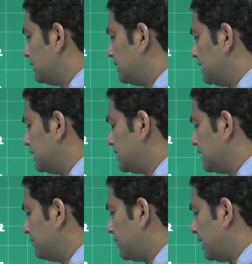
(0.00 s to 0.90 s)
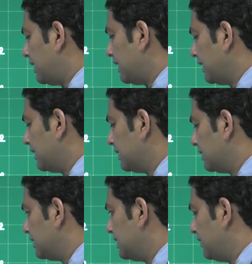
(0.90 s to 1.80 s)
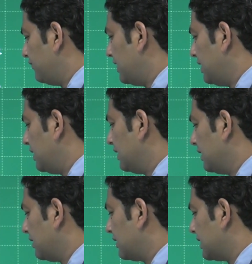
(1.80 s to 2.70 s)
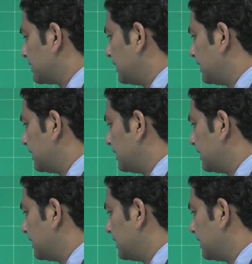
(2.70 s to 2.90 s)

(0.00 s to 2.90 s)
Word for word: dT by dV that's